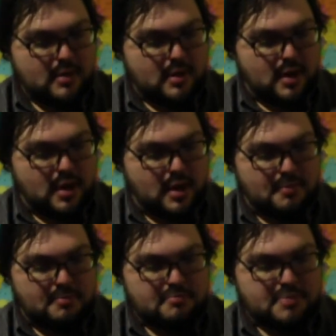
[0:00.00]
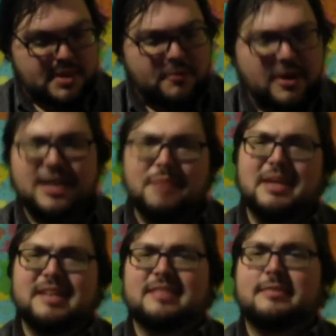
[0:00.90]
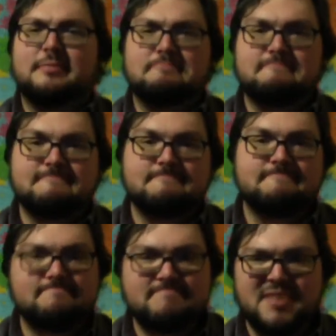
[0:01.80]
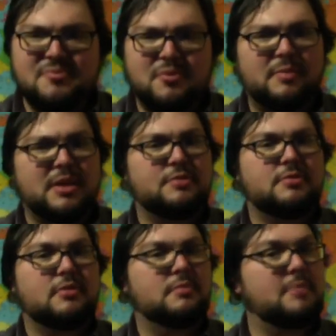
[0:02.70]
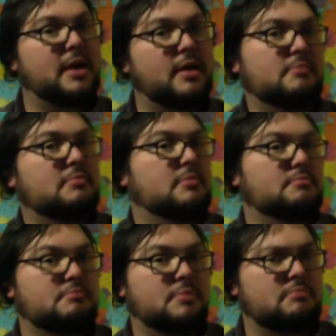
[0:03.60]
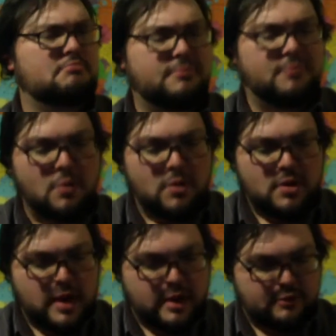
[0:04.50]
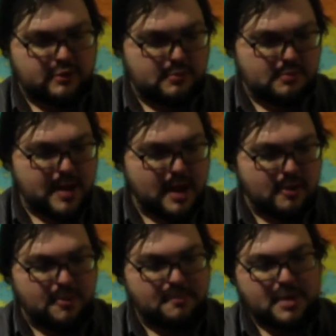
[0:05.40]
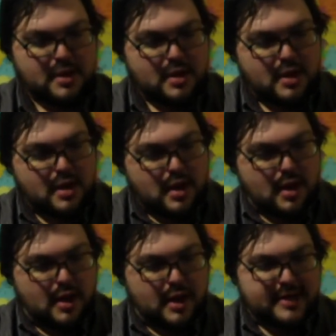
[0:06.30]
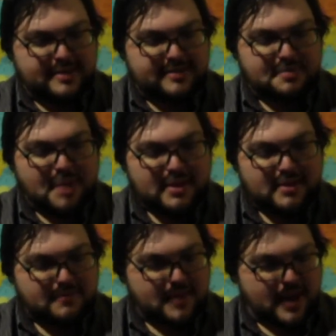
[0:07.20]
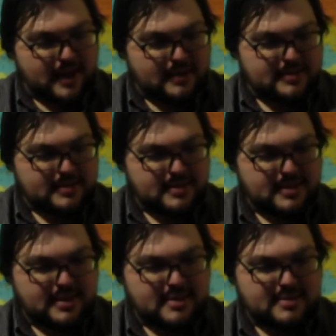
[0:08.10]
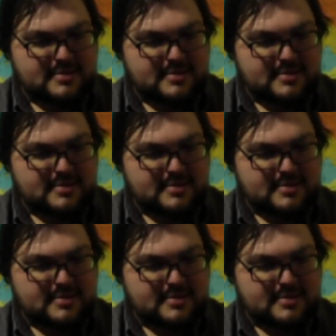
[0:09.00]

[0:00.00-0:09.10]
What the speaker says: but they wanted independence. Didn't want to be controlled by a foreign national power. And despite the fact that